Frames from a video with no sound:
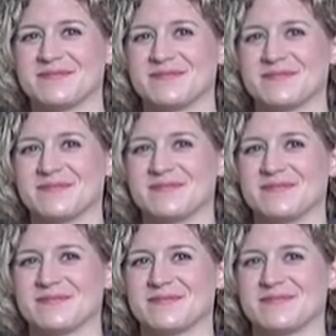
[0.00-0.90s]

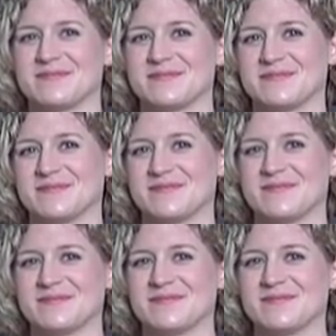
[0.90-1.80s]

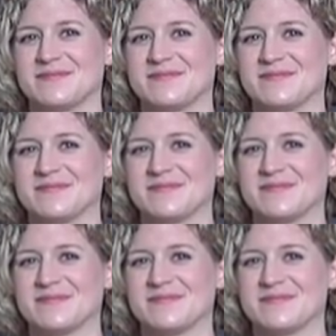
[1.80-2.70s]

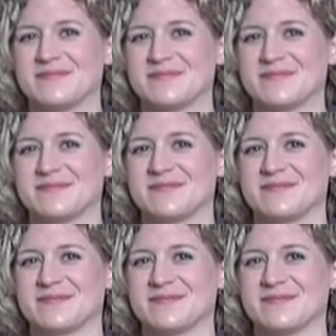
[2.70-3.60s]

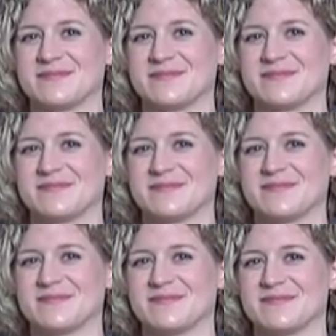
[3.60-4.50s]

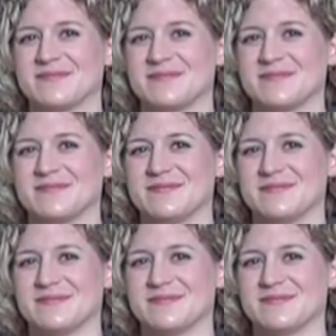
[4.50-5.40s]

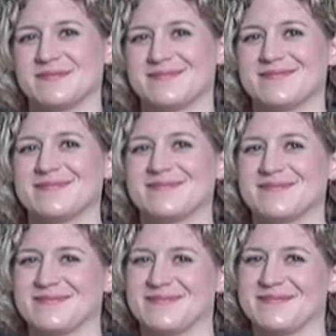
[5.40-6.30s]
No words are spoken by the person on screen.